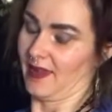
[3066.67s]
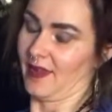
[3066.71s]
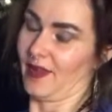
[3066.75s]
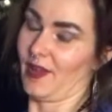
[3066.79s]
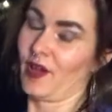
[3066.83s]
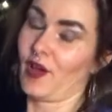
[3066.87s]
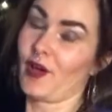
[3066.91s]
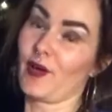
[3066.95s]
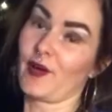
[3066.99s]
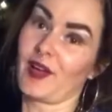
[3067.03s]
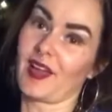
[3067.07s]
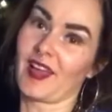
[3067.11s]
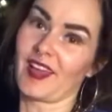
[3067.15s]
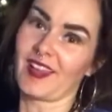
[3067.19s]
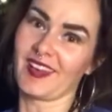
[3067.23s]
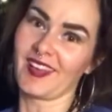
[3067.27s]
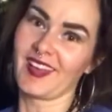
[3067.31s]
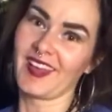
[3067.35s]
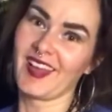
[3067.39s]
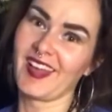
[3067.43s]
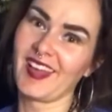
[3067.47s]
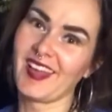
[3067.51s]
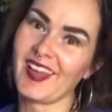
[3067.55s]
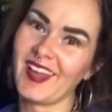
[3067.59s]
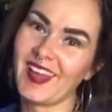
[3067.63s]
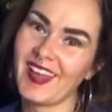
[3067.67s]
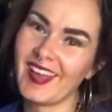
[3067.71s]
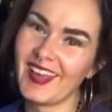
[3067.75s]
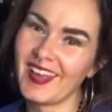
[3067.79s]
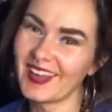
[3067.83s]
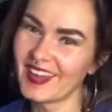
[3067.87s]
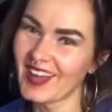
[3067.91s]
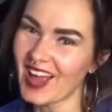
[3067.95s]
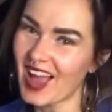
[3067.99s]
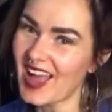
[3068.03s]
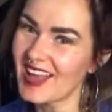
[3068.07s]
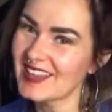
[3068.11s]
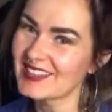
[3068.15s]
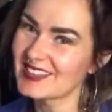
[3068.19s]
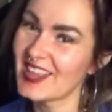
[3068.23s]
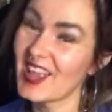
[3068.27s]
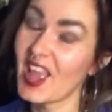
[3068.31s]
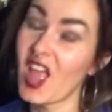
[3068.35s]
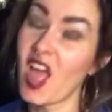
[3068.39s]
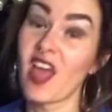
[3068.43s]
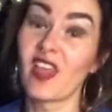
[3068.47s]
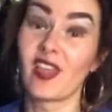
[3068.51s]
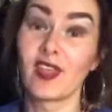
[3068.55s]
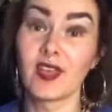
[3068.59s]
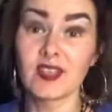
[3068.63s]
Oh god. Guys,
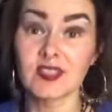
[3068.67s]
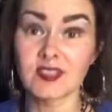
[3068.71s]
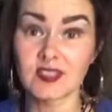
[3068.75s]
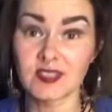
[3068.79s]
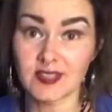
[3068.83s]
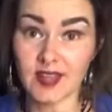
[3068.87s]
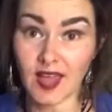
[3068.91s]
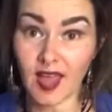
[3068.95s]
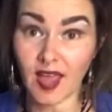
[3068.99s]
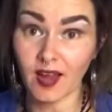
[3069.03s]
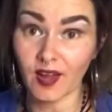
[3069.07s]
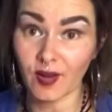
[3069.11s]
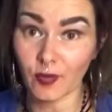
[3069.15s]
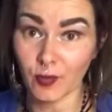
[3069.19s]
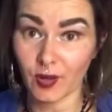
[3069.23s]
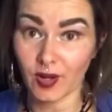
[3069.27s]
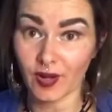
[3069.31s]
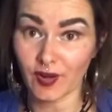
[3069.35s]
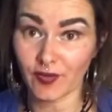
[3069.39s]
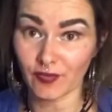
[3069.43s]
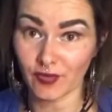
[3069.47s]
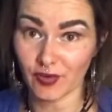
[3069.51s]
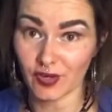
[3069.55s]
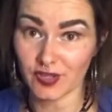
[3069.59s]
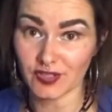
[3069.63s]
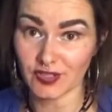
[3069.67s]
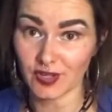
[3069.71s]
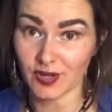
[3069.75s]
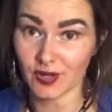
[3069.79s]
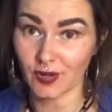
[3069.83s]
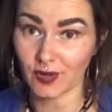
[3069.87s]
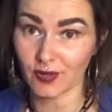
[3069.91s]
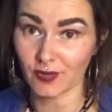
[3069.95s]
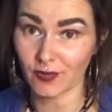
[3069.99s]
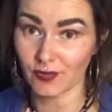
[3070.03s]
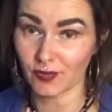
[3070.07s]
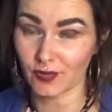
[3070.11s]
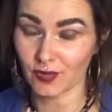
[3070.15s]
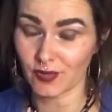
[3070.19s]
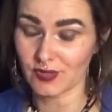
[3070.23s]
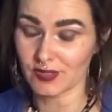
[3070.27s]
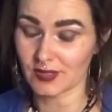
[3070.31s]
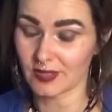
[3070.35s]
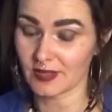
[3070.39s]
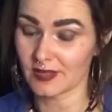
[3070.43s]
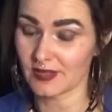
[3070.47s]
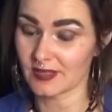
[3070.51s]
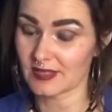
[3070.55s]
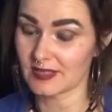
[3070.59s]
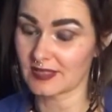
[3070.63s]
this deck, when I first started using
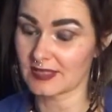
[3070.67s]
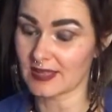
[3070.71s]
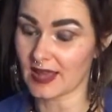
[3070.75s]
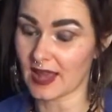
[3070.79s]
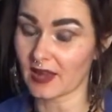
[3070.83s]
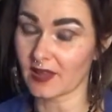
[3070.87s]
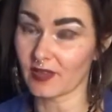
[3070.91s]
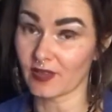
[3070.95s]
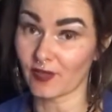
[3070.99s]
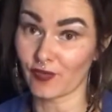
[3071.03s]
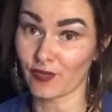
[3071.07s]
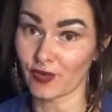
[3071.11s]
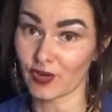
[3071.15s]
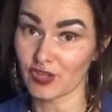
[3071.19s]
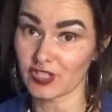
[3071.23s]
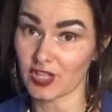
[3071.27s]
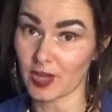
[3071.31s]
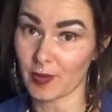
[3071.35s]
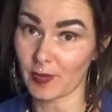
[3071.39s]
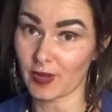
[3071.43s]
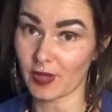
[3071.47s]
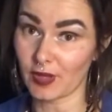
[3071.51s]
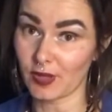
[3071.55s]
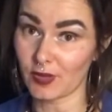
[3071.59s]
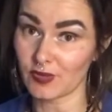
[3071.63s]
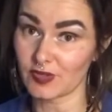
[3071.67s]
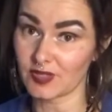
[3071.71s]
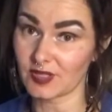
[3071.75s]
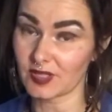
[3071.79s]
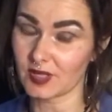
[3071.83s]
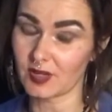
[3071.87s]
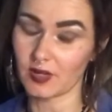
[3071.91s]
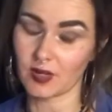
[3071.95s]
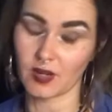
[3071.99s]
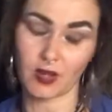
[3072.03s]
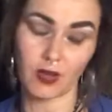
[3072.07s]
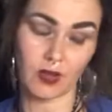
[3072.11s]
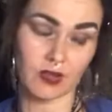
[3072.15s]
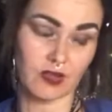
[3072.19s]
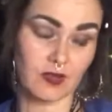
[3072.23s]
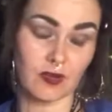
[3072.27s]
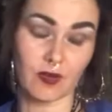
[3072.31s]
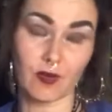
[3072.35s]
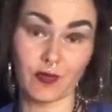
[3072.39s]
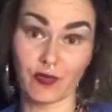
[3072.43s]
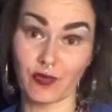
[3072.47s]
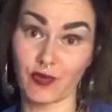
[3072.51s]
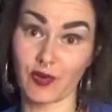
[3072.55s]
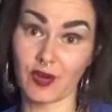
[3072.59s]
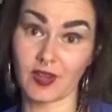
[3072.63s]
this deck, the first time I used it, it
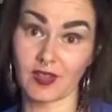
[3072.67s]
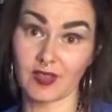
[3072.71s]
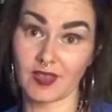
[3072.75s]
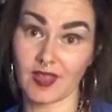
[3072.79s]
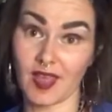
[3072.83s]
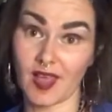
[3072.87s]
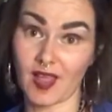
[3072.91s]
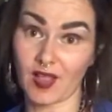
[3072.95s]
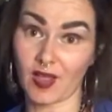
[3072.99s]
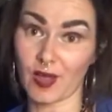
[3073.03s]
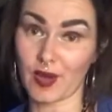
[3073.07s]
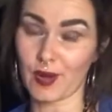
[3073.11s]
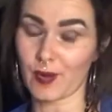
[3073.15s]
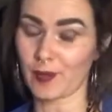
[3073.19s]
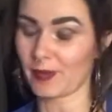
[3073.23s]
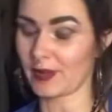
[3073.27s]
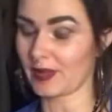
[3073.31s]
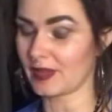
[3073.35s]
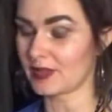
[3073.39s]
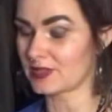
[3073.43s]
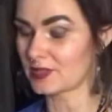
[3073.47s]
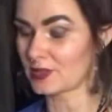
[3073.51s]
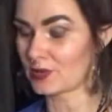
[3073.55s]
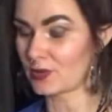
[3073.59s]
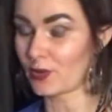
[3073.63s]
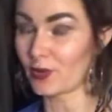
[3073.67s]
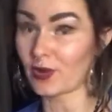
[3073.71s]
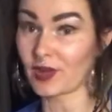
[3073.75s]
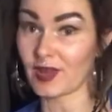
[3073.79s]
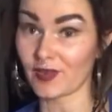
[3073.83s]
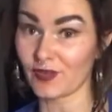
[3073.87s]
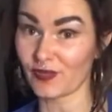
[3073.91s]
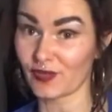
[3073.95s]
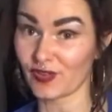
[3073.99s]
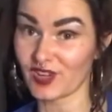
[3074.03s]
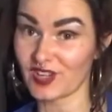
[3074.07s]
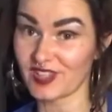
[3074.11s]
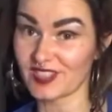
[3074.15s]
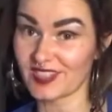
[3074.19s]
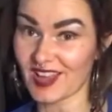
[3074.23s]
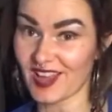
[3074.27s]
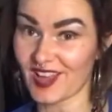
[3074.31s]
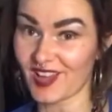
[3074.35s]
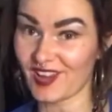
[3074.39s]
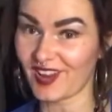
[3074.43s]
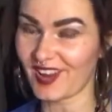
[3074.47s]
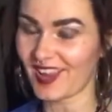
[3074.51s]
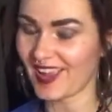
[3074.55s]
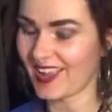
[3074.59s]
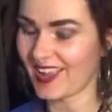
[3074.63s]
freaked the hell out of me. So don't get freaked
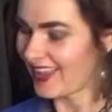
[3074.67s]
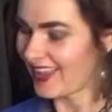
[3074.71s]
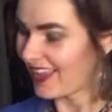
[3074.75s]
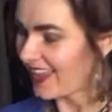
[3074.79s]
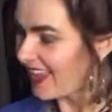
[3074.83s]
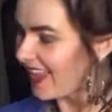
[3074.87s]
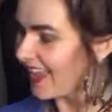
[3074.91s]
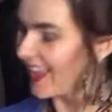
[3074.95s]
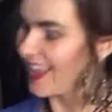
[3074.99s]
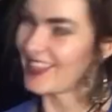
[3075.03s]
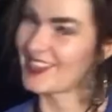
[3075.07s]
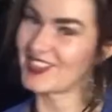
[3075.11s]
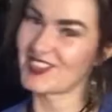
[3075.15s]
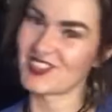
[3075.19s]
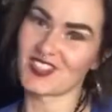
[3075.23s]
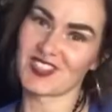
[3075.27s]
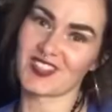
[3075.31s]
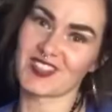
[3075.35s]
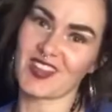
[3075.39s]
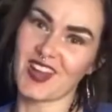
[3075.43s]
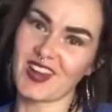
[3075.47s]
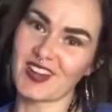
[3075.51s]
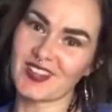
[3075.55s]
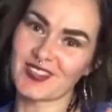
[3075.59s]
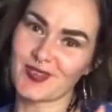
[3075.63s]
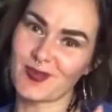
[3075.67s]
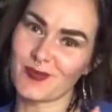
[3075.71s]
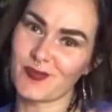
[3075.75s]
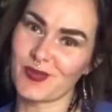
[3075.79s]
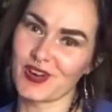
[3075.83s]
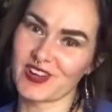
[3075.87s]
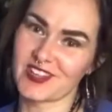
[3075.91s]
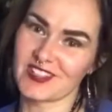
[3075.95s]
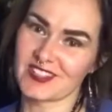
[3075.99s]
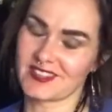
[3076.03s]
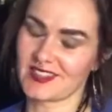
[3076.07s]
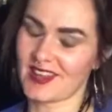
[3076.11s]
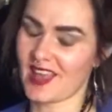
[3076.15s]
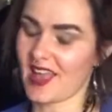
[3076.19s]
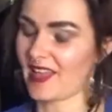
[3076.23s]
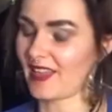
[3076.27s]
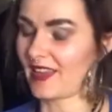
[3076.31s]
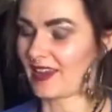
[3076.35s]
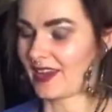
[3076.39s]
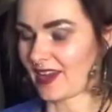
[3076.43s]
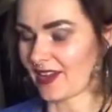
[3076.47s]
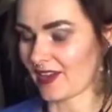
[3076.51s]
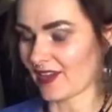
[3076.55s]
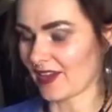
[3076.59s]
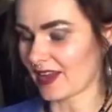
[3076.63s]
out. It's just got its own
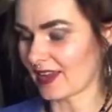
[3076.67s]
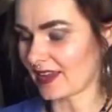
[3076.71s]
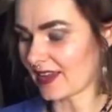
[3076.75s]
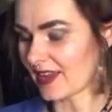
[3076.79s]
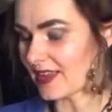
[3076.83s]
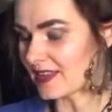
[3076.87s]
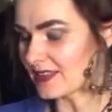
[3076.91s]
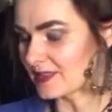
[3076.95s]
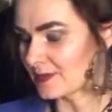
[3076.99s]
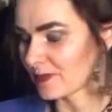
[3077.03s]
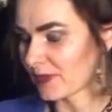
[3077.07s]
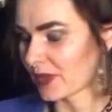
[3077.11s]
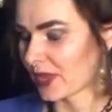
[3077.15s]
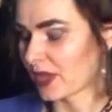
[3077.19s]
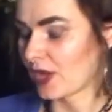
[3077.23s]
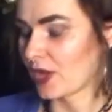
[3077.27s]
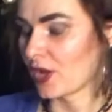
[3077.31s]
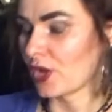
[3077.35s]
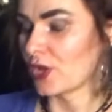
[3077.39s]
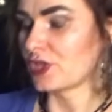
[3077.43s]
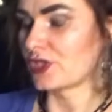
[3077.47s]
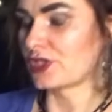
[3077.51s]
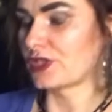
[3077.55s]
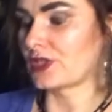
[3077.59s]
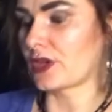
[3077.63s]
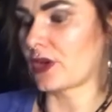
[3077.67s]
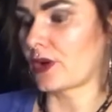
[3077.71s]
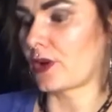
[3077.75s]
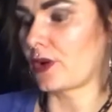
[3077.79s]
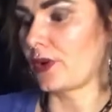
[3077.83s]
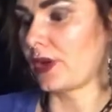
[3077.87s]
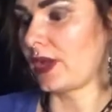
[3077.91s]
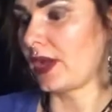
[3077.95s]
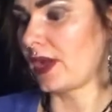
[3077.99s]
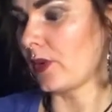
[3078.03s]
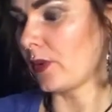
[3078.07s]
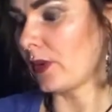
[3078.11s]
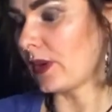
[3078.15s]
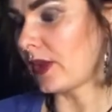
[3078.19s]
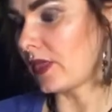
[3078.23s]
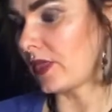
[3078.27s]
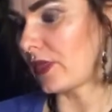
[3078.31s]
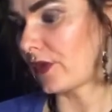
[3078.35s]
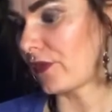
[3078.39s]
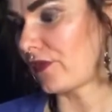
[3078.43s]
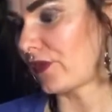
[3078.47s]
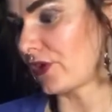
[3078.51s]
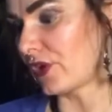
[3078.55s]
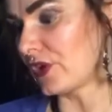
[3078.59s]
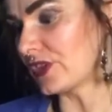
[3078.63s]
personality, alright guys? So the
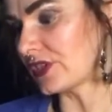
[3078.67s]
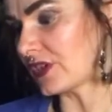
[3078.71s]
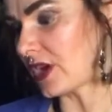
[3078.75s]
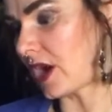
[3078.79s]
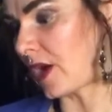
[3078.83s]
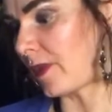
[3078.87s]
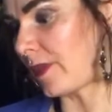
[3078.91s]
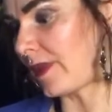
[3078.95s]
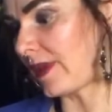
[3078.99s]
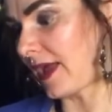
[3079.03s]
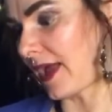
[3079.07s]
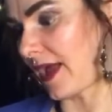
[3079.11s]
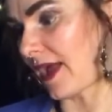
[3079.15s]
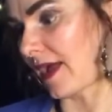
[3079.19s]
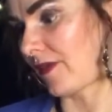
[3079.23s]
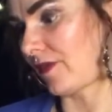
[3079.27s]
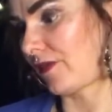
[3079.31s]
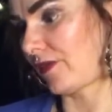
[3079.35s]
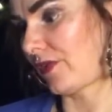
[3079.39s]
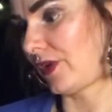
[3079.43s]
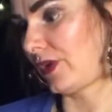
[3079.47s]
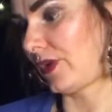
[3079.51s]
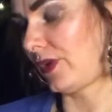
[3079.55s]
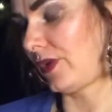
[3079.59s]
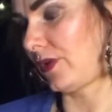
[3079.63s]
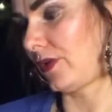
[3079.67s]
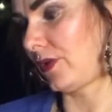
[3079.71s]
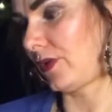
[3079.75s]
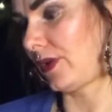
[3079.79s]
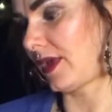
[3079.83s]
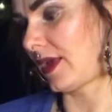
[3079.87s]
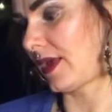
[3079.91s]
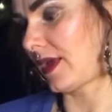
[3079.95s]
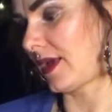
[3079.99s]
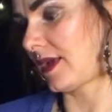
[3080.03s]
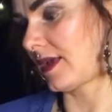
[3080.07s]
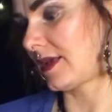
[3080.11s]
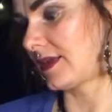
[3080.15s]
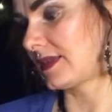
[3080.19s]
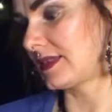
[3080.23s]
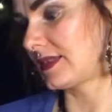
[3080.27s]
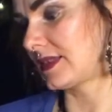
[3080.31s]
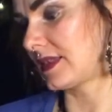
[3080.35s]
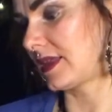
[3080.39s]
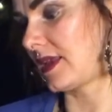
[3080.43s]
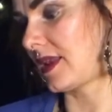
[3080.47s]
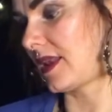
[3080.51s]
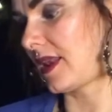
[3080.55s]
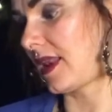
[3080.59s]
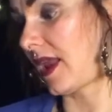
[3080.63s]
first card we have for you is the
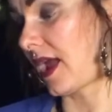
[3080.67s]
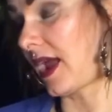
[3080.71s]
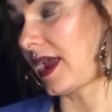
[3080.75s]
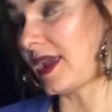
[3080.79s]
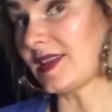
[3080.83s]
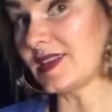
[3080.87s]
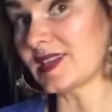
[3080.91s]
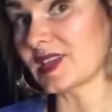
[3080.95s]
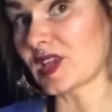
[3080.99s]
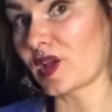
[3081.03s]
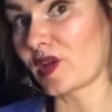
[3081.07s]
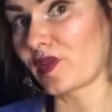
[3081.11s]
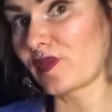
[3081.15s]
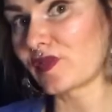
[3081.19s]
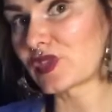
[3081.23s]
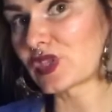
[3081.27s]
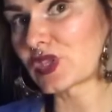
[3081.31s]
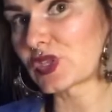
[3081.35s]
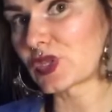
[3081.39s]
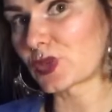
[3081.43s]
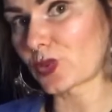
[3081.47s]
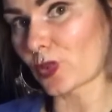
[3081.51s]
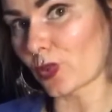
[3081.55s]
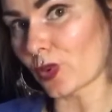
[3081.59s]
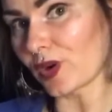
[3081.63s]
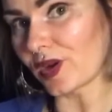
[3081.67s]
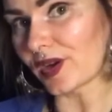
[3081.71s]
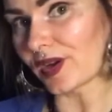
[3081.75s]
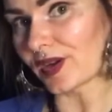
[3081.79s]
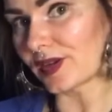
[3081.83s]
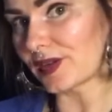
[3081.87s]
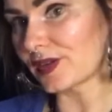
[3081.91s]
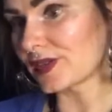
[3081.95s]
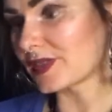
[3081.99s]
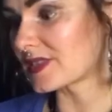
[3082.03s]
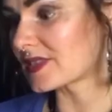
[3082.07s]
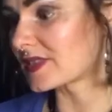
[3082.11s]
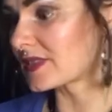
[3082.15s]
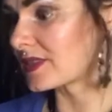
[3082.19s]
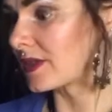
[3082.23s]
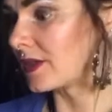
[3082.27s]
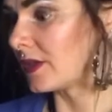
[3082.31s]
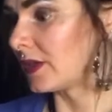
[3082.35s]
Knight of Swords.